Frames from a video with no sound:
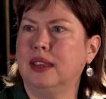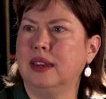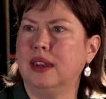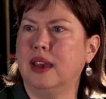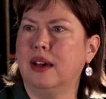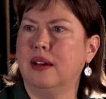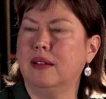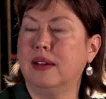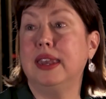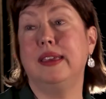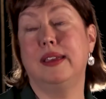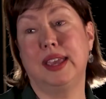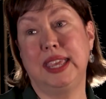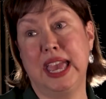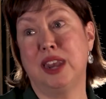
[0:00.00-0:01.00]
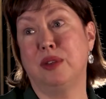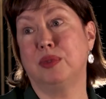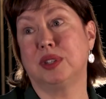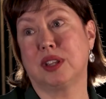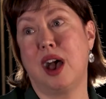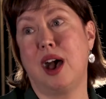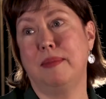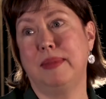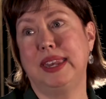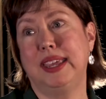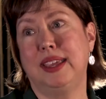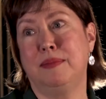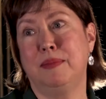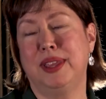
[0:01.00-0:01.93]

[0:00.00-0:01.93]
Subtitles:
you know. And again, it was comedy.